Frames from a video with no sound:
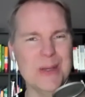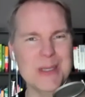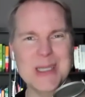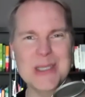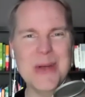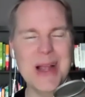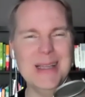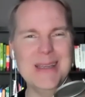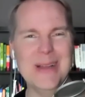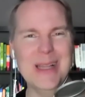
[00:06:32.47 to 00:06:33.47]
So this is
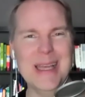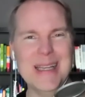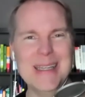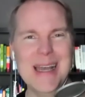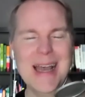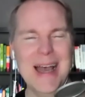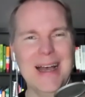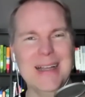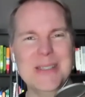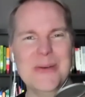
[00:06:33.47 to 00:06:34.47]
directly related
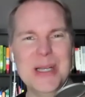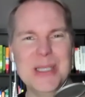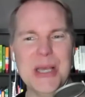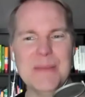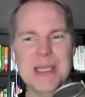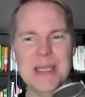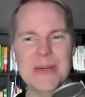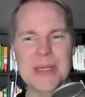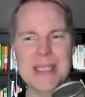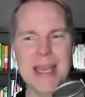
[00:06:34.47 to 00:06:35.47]
to what James Clear
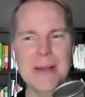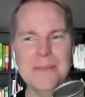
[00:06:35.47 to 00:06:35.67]
was saying.